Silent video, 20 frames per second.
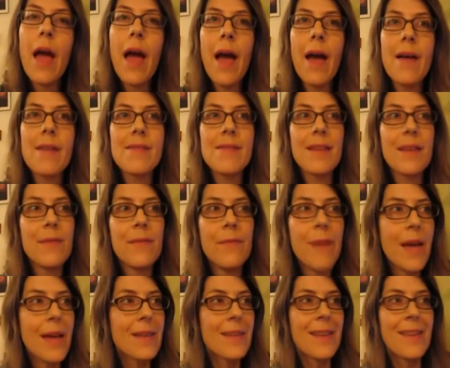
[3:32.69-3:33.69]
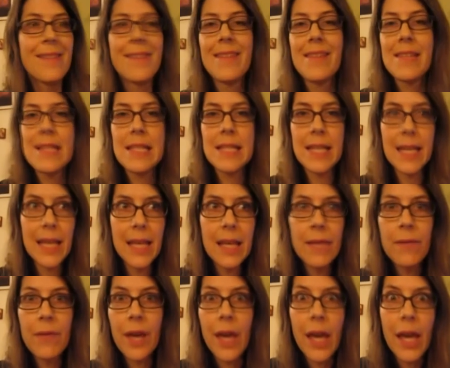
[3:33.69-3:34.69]
has invented this
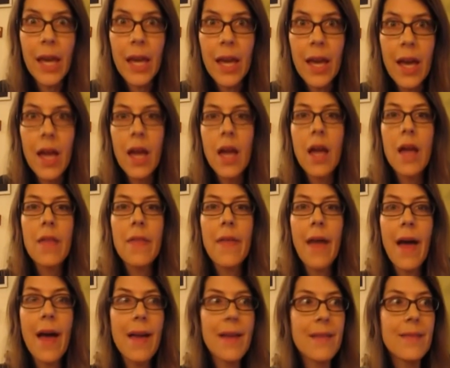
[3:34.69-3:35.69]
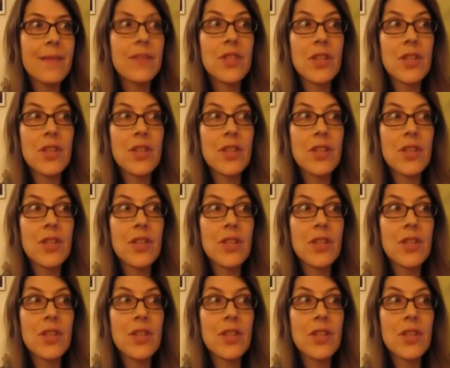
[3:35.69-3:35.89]
TV that,